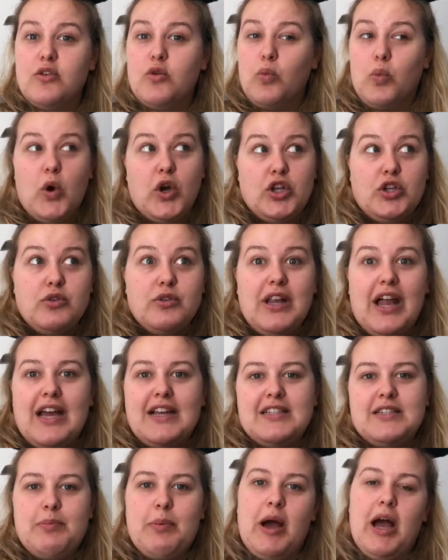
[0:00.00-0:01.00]
what you
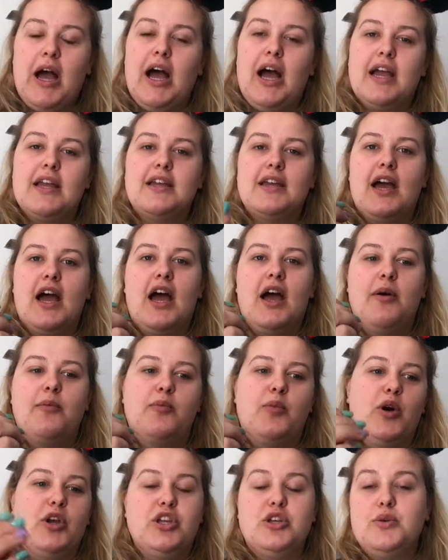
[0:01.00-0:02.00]
like to pack,
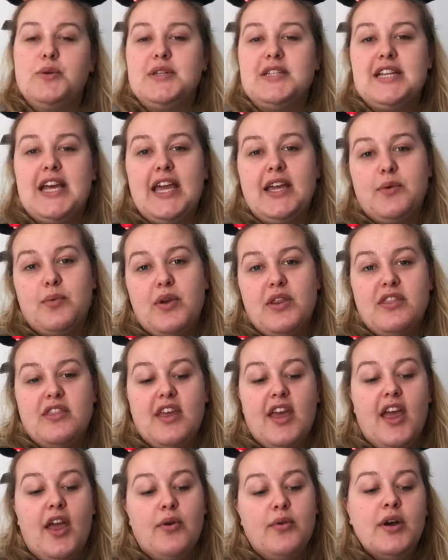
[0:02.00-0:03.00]
what you would take with
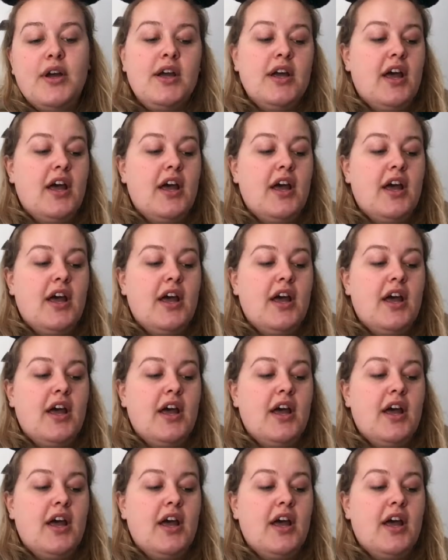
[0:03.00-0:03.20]
you,